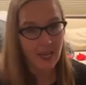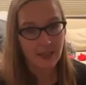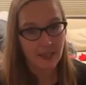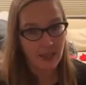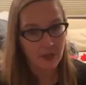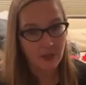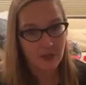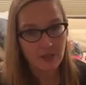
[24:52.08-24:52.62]
And
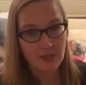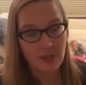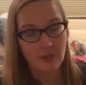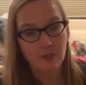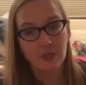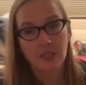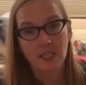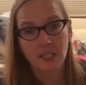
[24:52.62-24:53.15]
the other
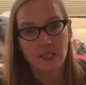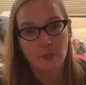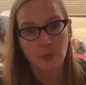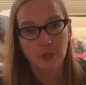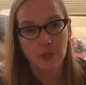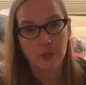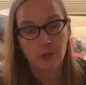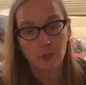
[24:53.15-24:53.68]
discovery is
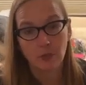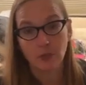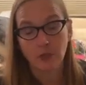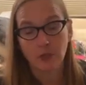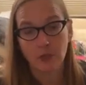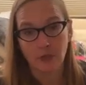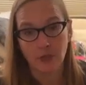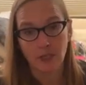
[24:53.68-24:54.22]
merino
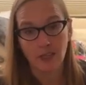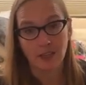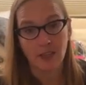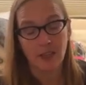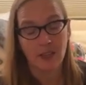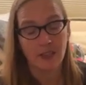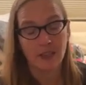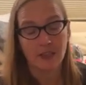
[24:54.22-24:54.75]
wool clothing.
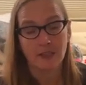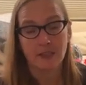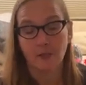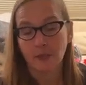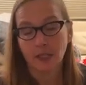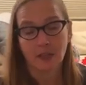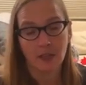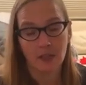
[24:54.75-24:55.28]
That's
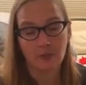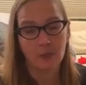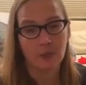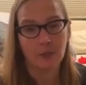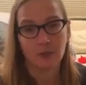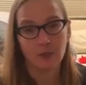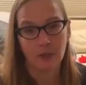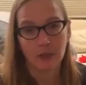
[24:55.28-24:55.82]
something a lot of
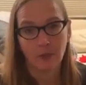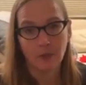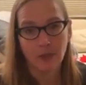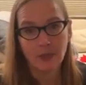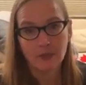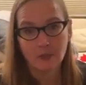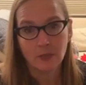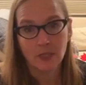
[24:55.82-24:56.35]
people have
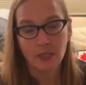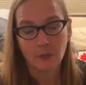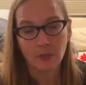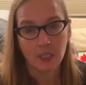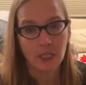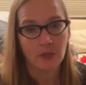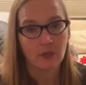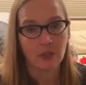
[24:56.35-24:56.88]
recommended to me, and I'm
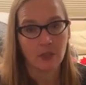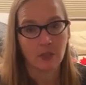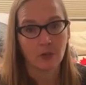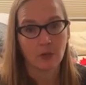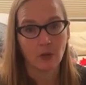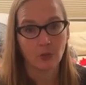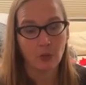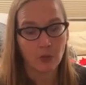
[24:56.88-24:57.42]
going to give it
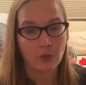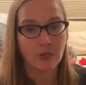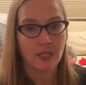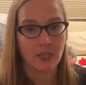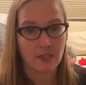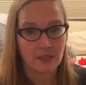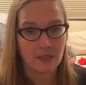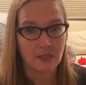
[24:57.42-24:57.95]
a road
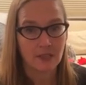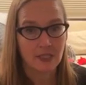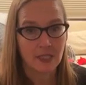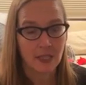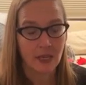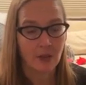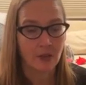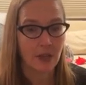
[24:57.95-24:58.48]
test and
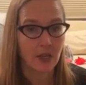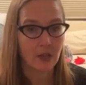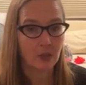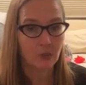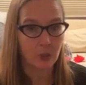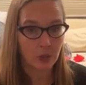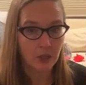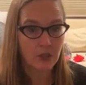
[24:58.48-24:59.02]
see how that
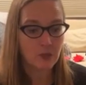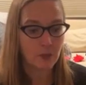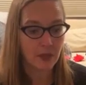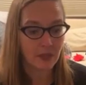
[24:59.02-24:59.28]
works.